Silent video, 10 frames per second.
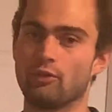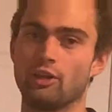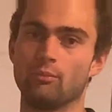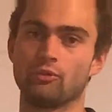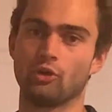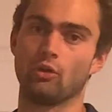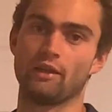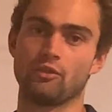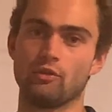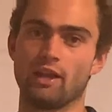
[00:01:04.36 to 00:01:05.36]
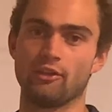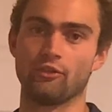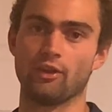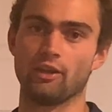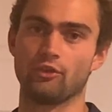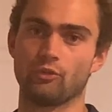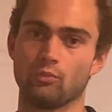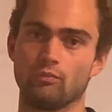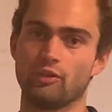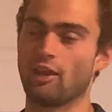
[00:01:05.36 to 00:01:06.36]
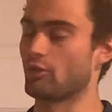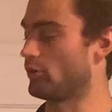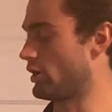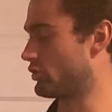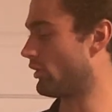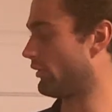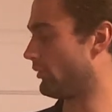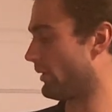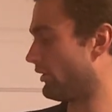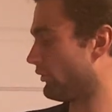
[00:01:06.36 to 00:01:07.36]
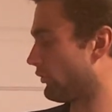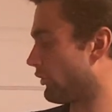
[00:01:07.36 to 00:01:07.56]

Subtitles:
freedom, so like the United States, the Declaration of Independence.